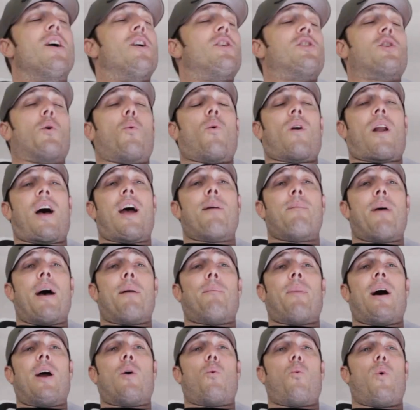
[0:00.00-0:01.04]
So when I'm
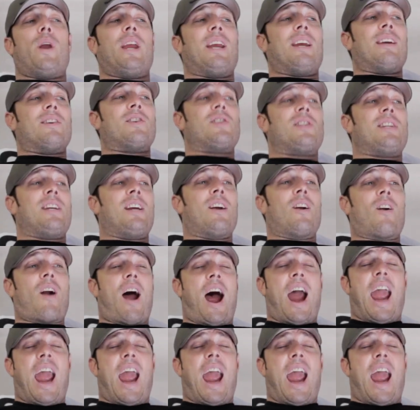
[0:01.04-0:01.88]
at my weakest here,